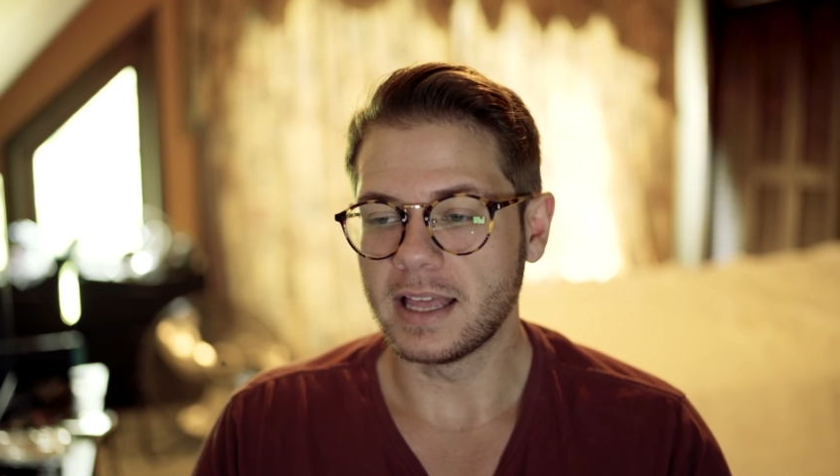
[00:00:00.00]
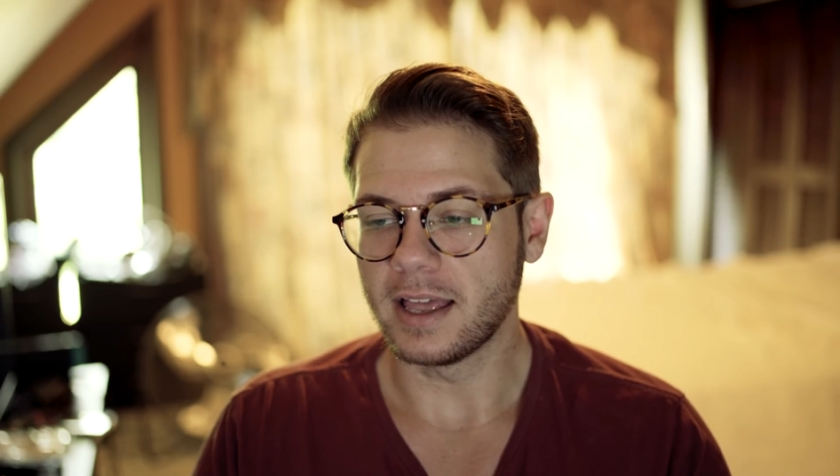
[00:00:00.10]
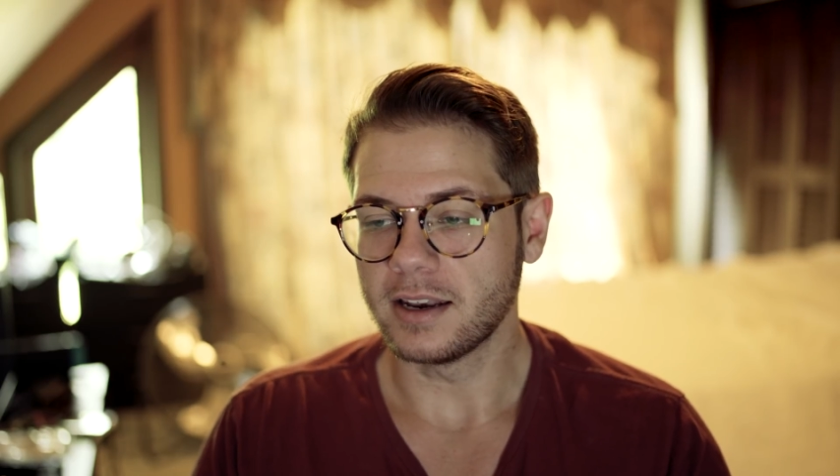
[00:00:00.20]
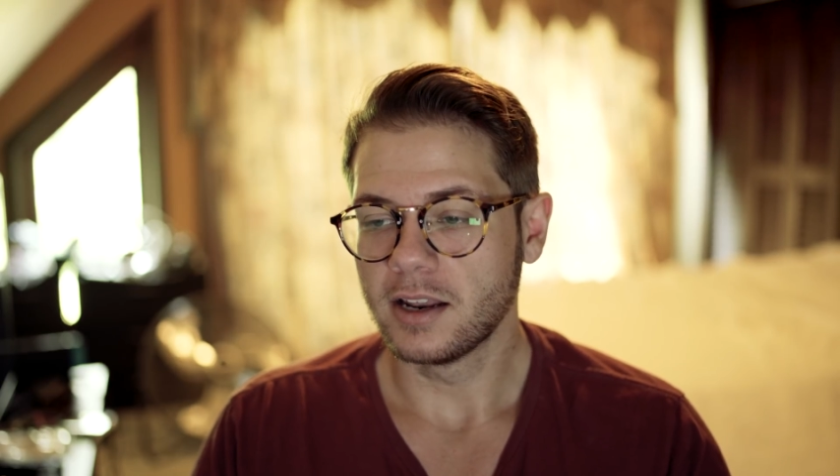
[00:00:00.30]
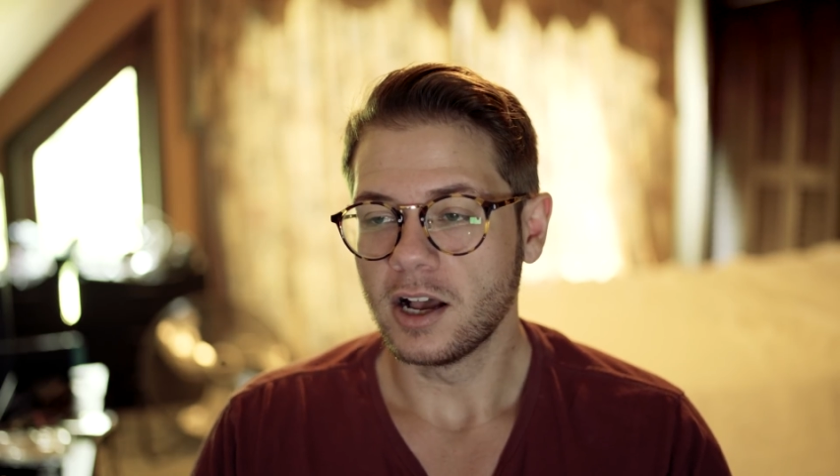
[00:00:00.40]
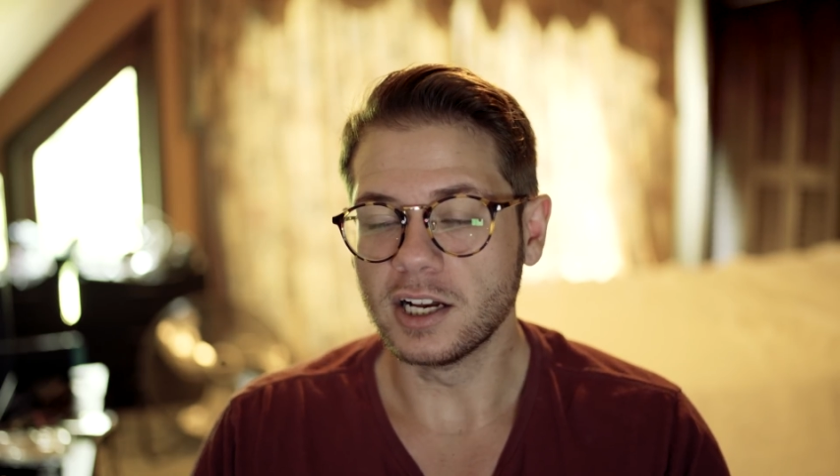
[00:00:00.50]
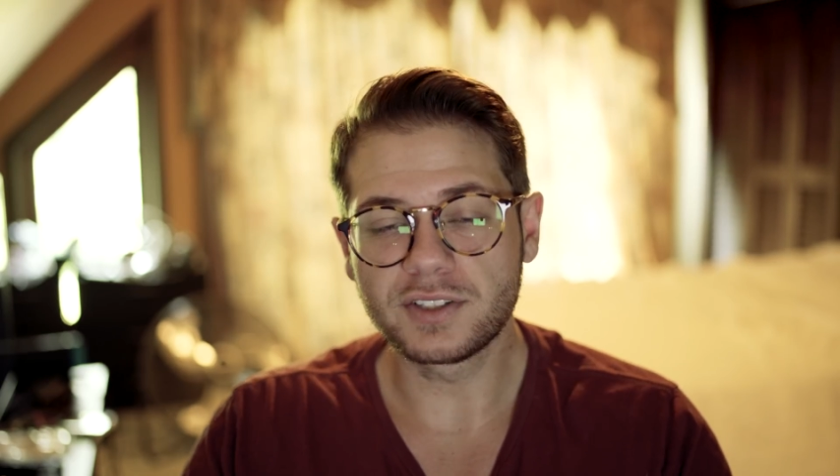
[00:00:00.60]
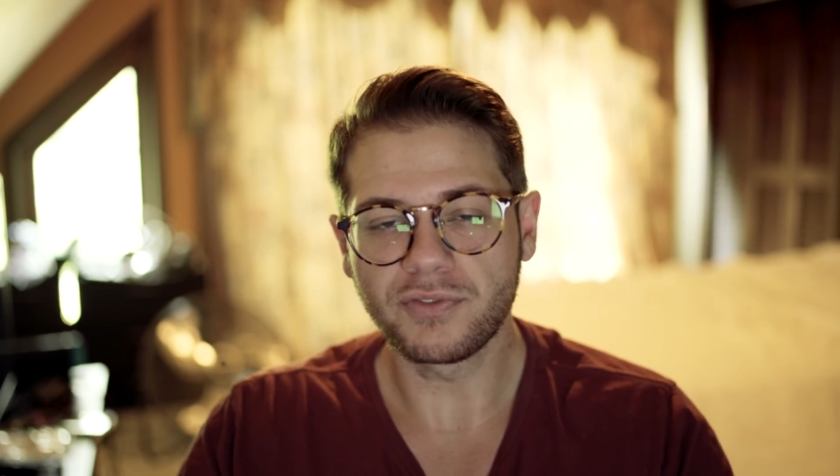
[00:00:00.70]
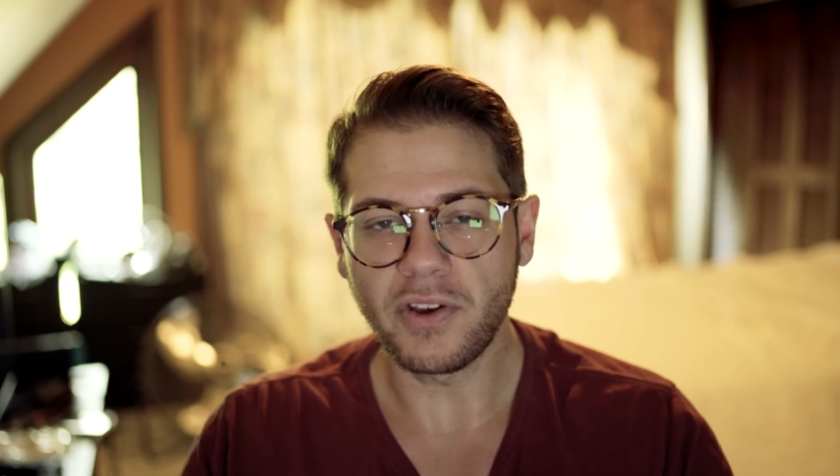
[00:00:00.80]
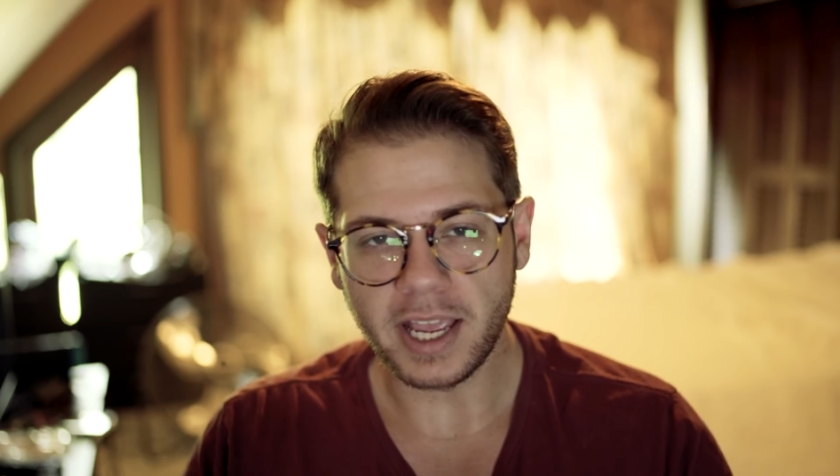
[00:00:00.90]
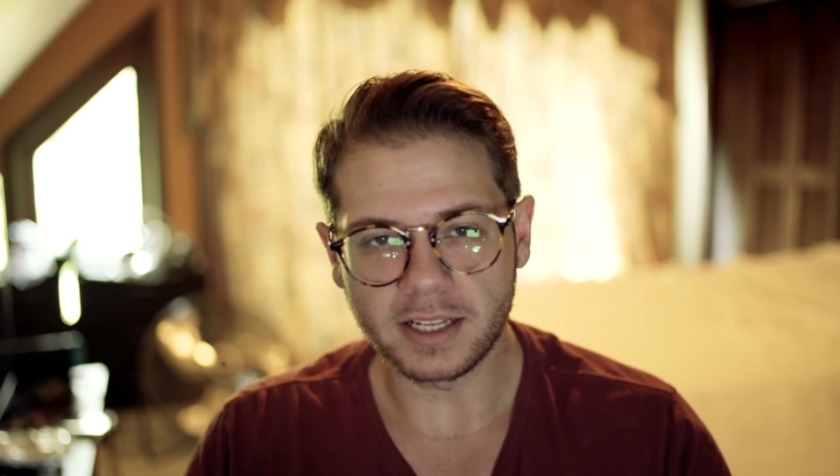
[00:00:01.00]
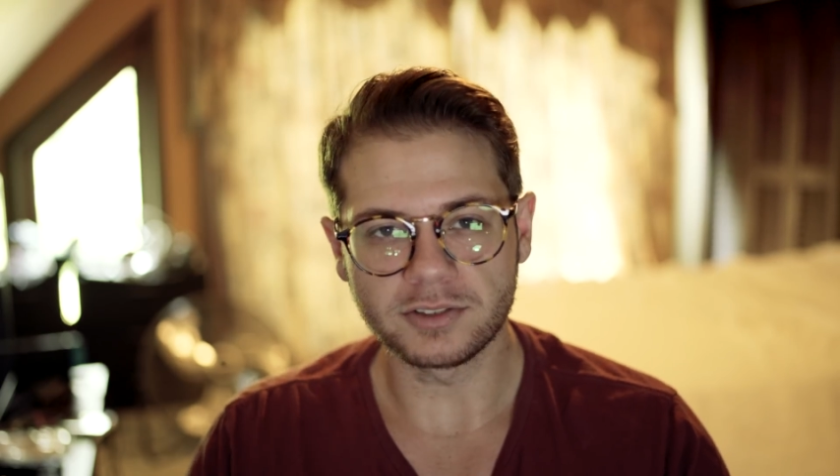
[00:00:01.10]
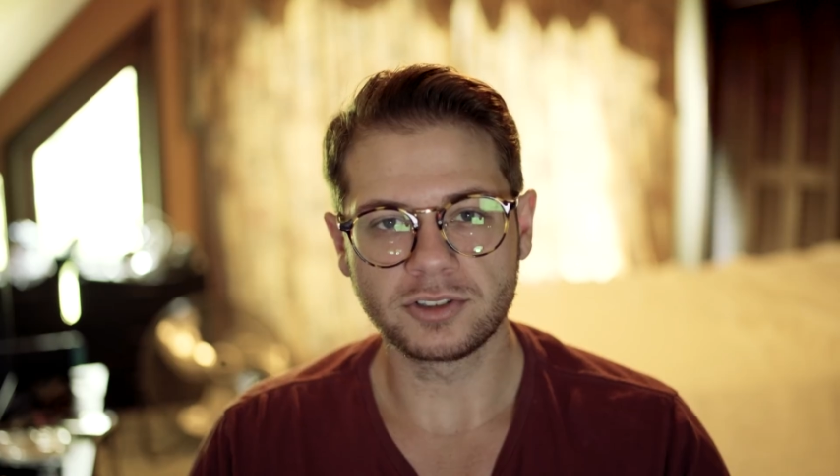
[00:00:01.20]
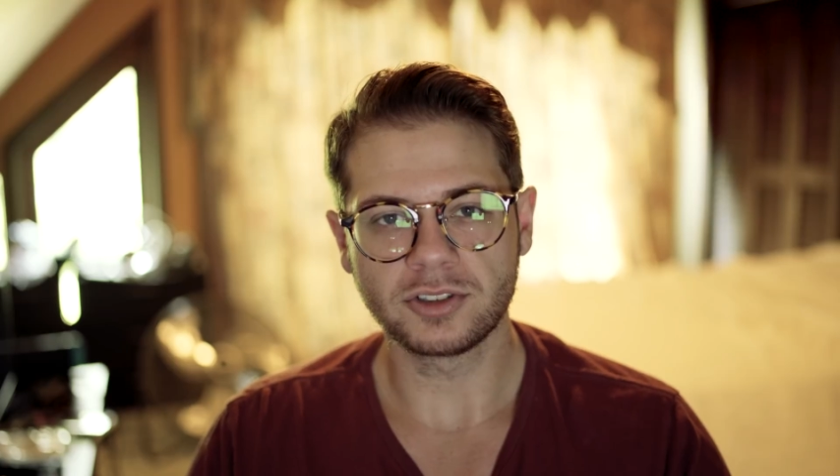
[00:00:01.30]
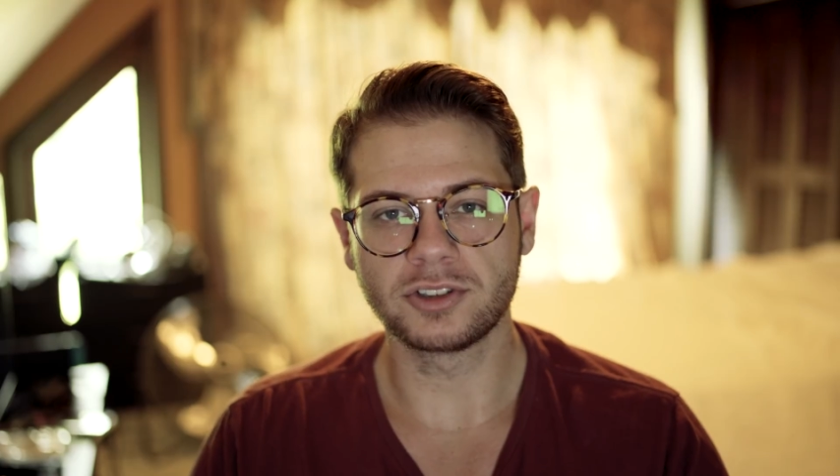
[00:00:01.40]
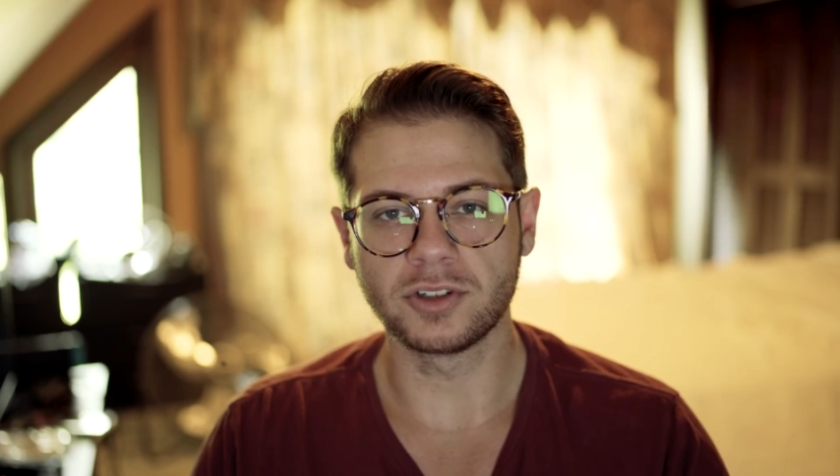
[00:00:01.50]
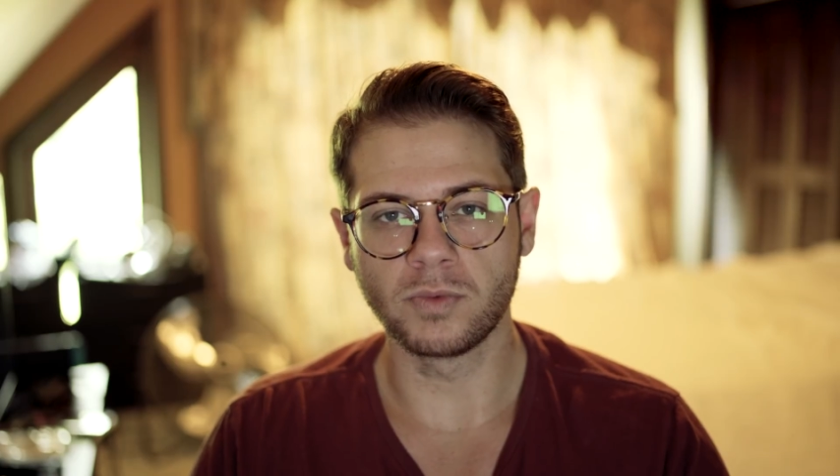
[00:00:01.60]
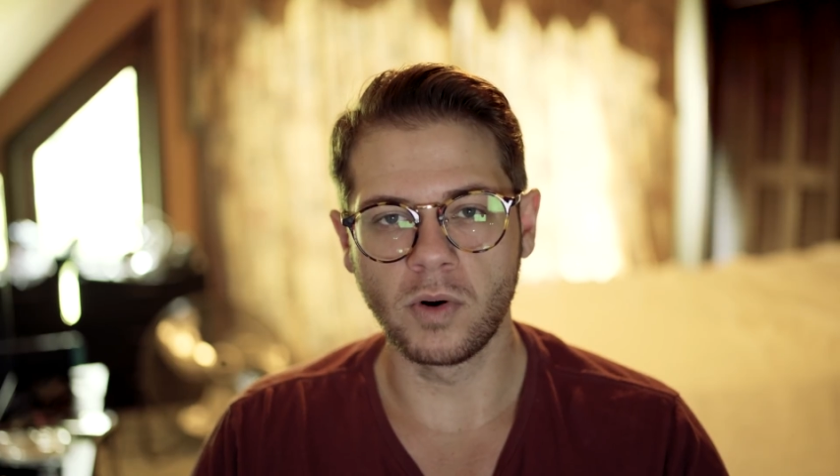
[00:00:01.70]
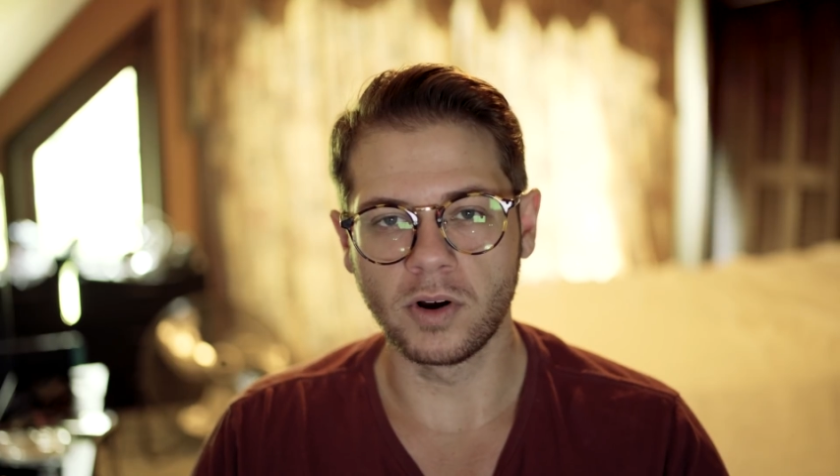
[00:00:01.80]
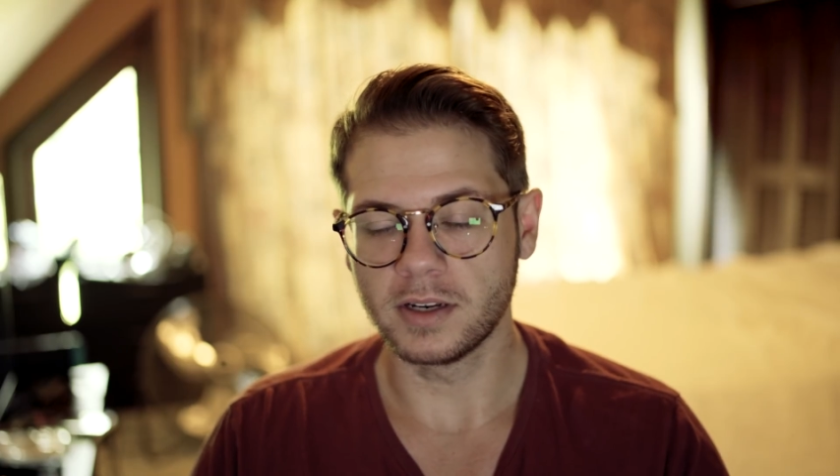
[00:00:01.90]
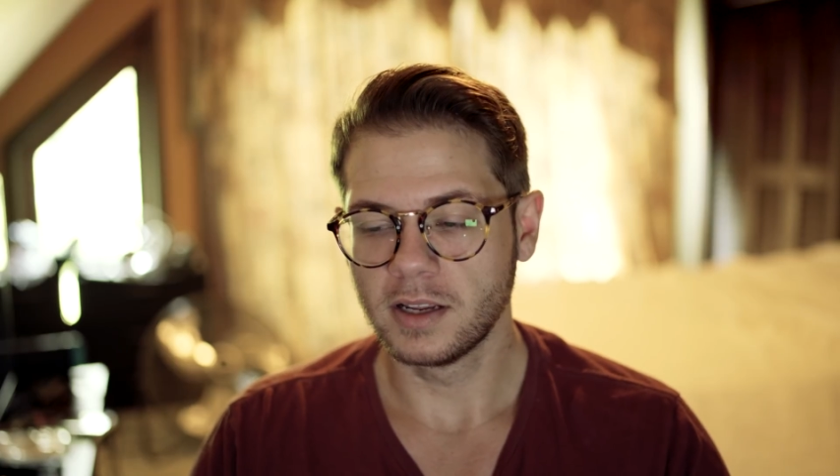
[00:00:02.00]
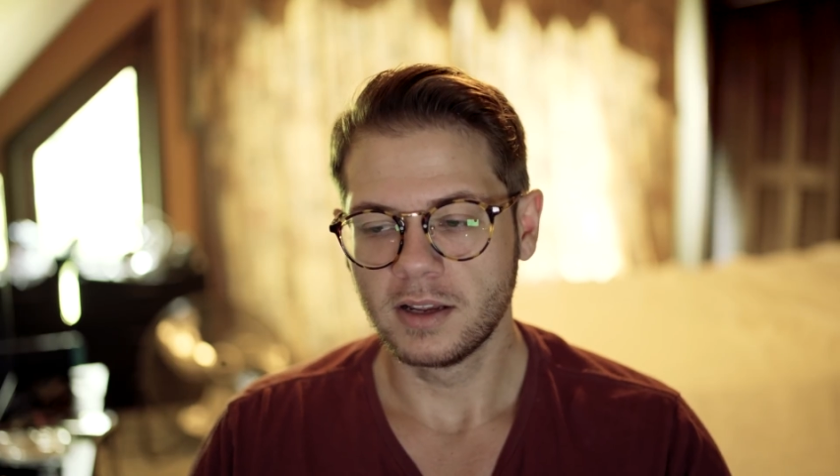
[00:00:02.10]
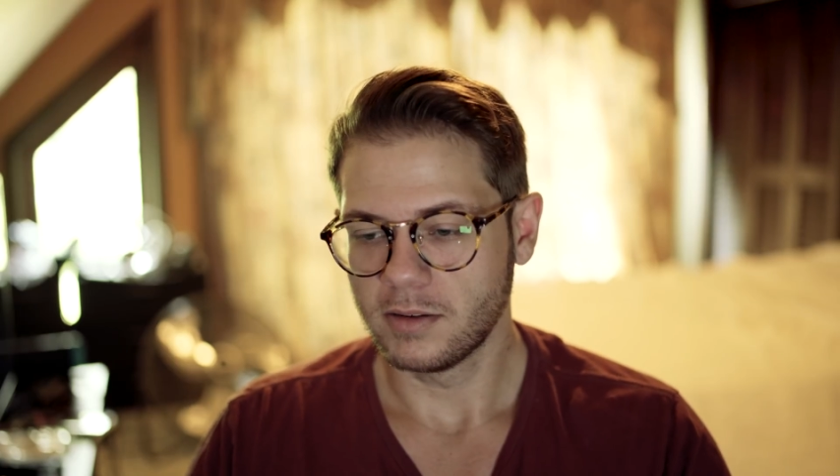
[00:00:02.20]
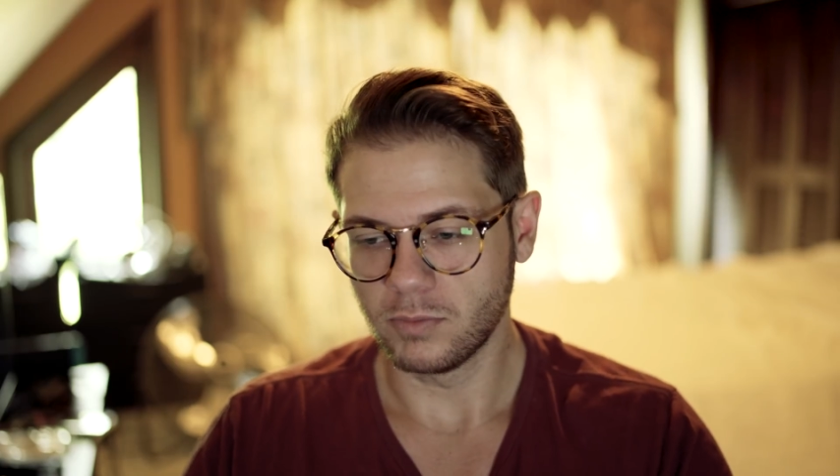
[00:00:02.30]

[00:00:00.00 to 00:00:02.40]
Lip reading: that us fans should want,